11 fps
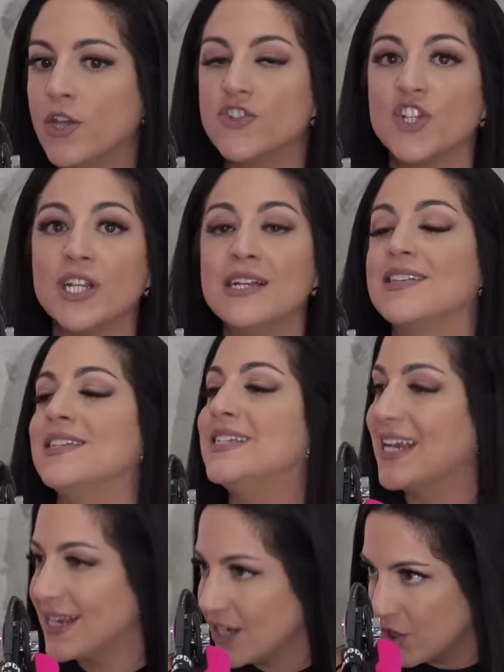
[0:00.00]
She needs a
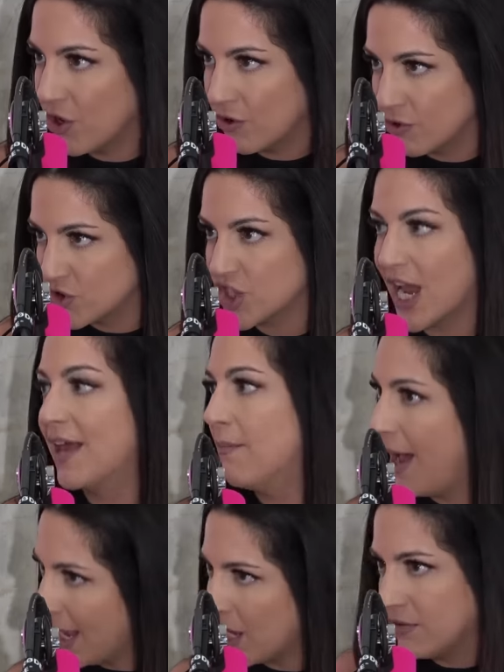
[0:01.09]
dating coach, and a
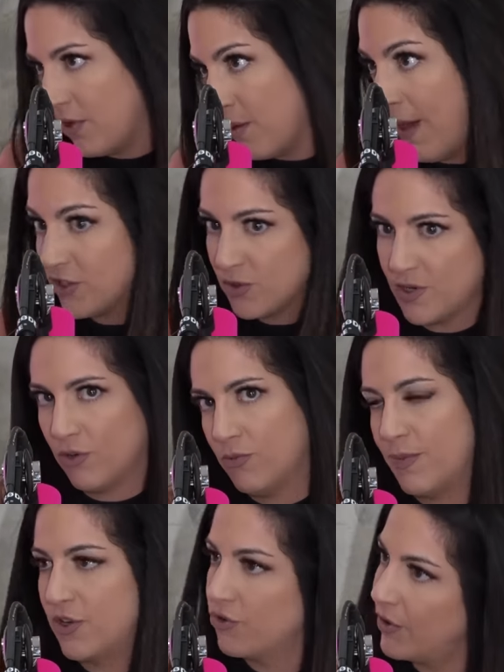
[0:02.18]
matchmaker would
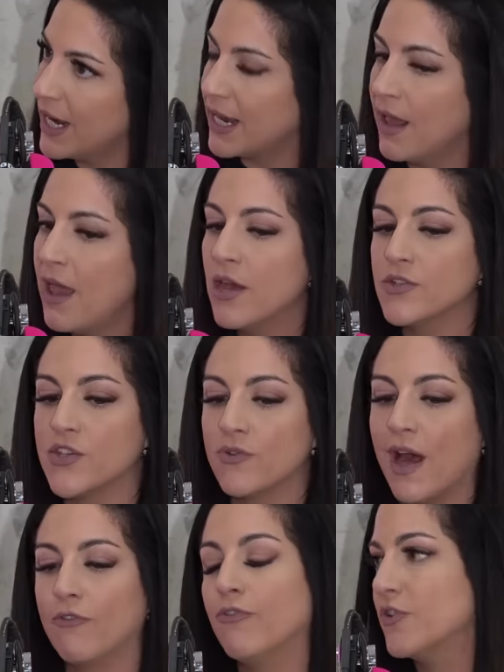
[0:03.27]
be great. Yeah. So
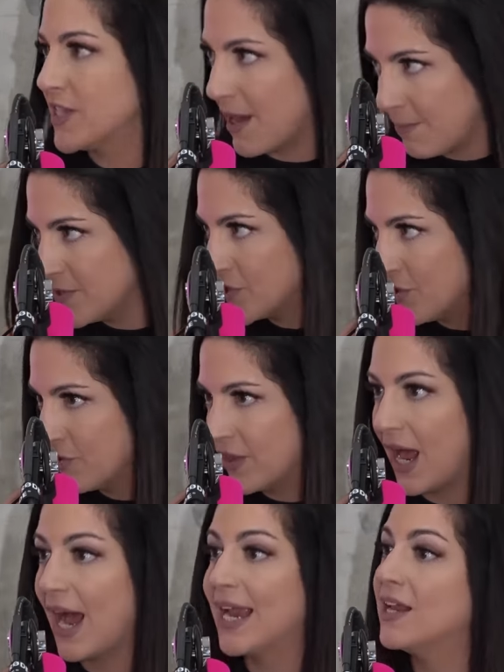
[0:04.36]
that first episode
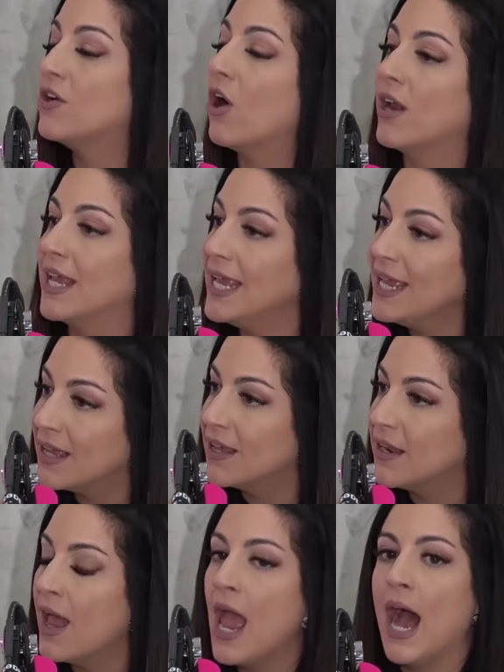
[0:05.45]
that I had gone
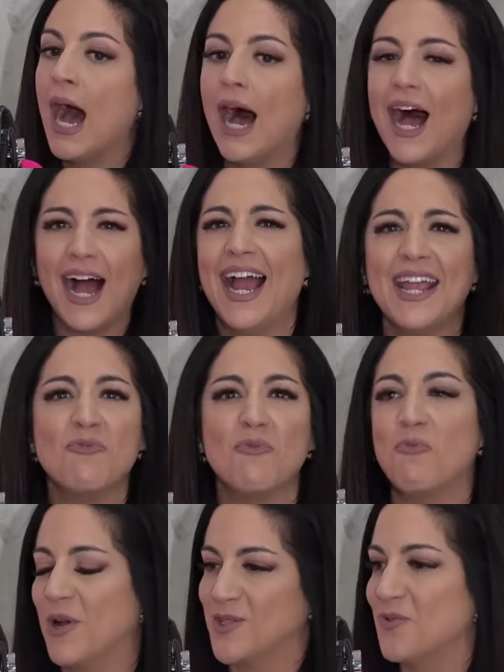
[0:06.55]
in, I
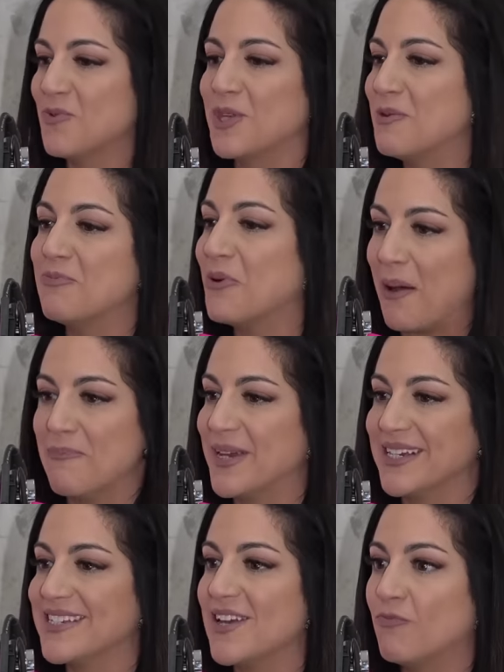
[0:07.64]
wasn't really
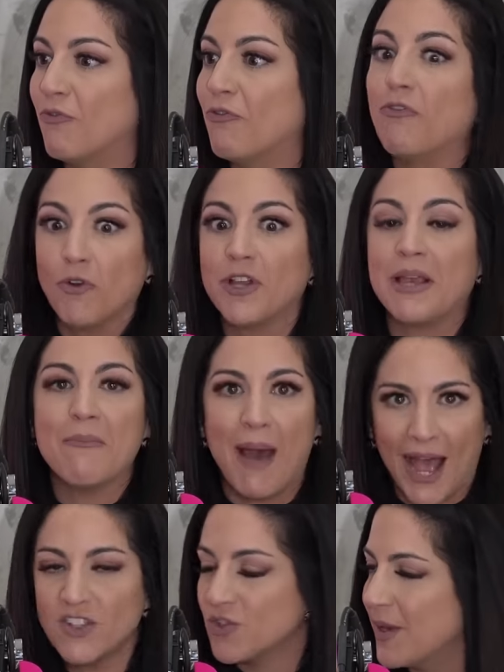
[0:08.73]
prepping to fully
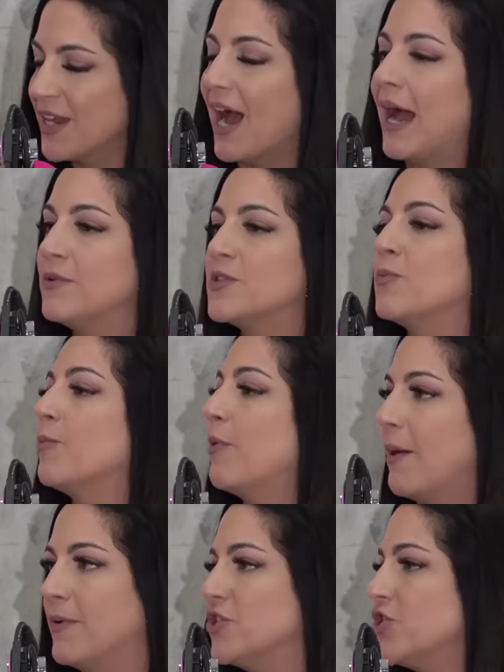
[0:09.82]
matchmake. I was more
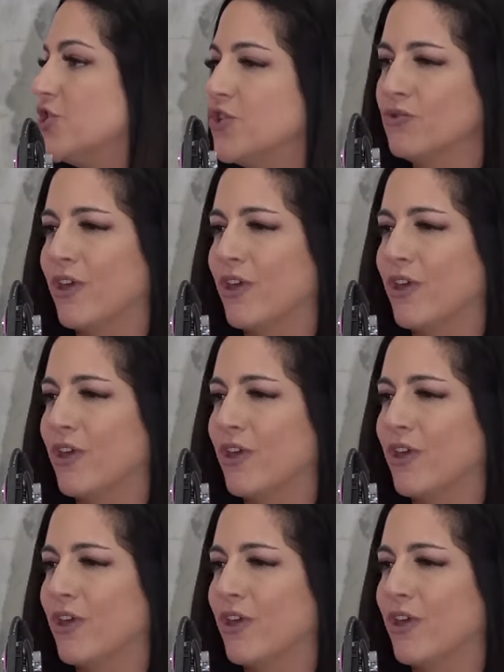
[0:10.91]
prepping to do